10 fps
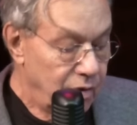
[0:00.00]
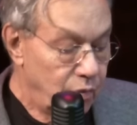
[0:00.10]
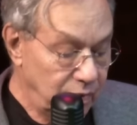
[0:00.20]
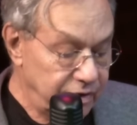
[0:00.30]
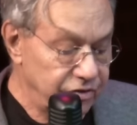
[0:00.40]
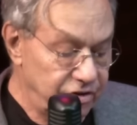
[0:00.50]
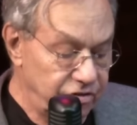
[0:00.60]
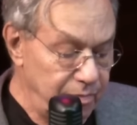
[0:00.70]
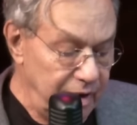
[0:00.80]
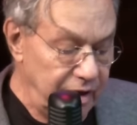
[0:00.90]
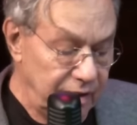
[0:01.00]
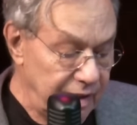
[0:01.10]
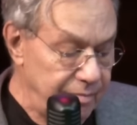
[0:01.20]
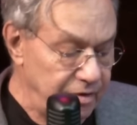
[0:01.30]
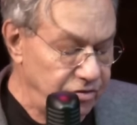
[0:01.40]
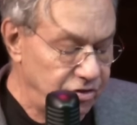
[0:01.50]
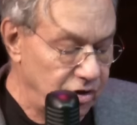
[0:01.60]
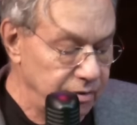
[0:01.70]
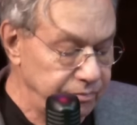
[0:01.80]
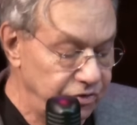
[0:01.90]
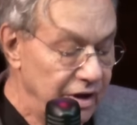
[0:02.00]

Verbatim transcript: What does this mean in layman's terms?